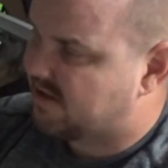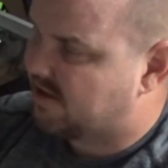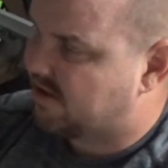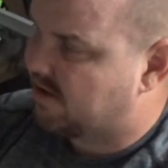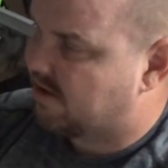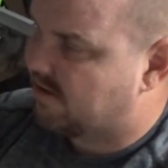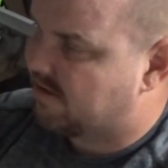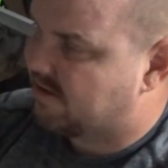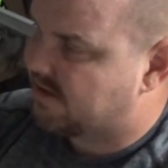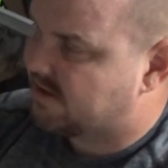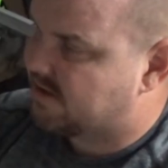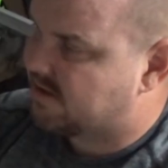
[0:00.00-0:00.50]

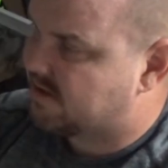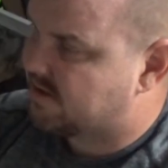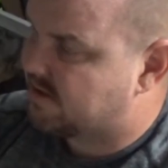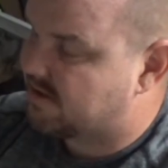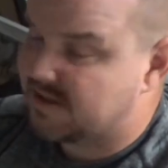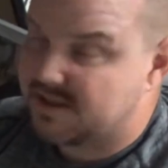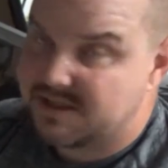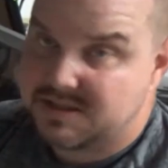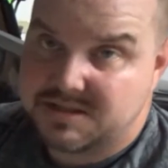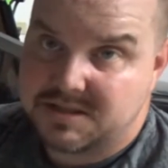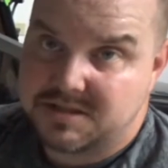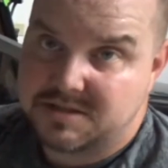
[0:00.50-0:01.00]
this
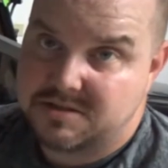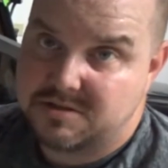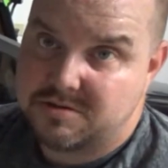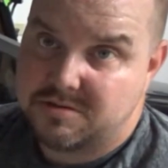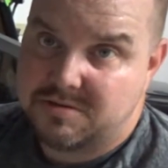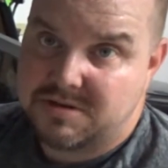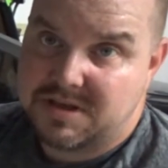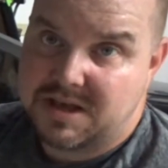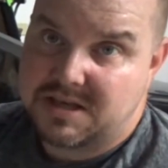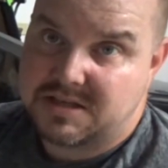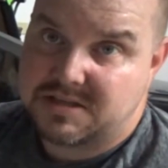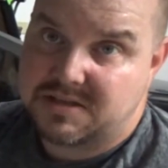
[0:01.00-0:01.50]
is a
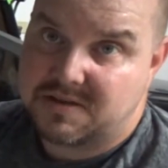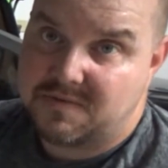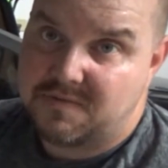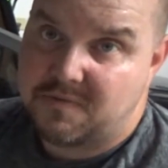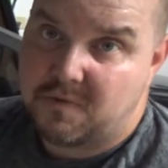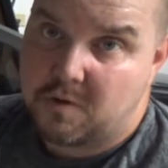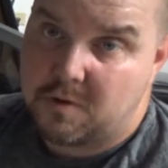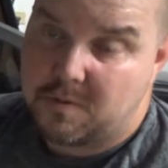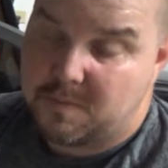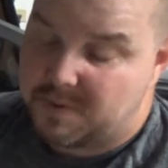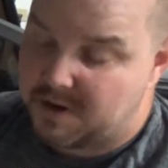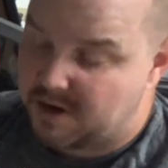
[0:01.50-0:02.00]

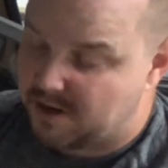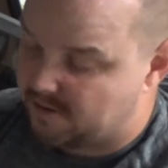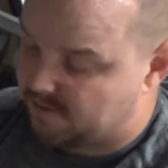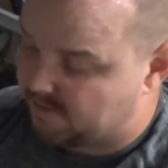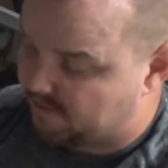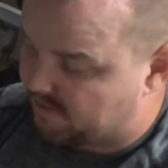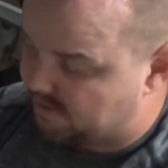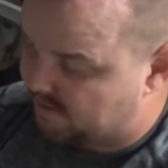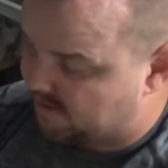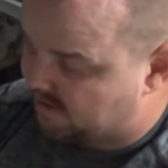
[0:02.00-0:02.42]
2004 boat.